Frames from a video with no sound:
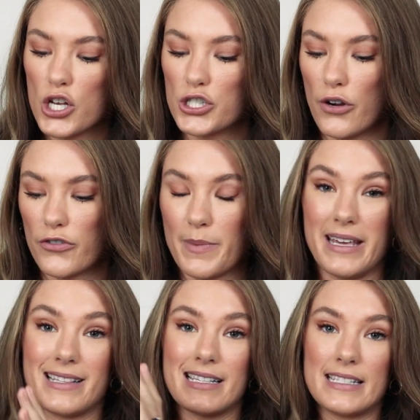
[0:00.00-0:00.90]
So for
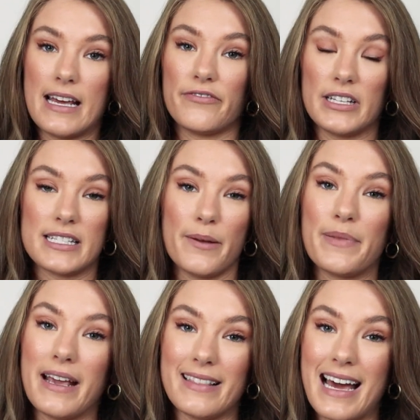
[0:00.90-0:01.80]
me, this is definitely
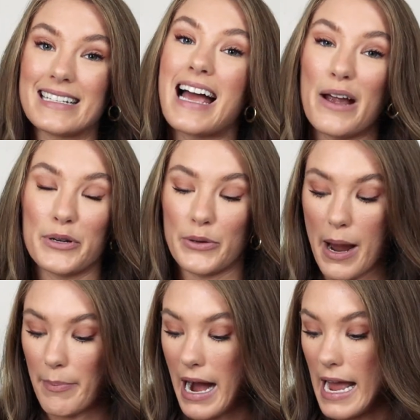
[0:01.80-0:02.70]
something that I
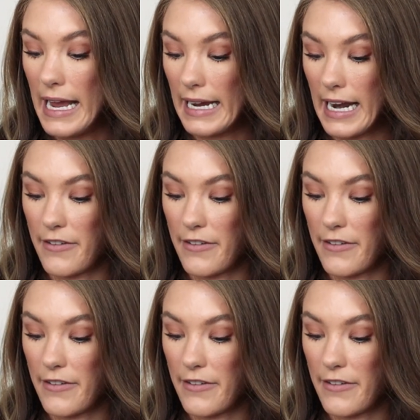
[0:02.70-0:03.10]
regret buying,